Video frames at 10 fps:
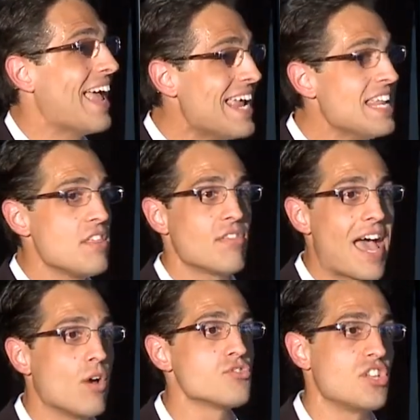
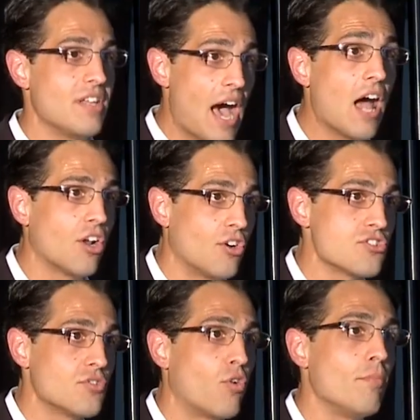
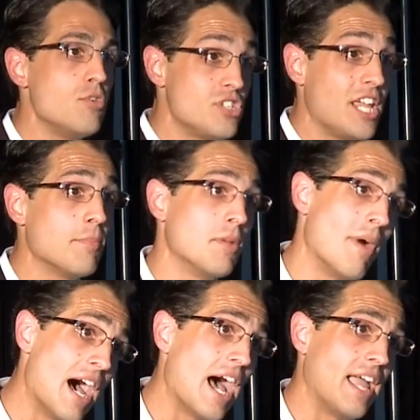$80,000 for a museum to
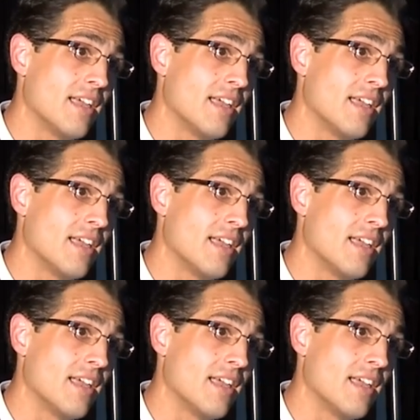buy.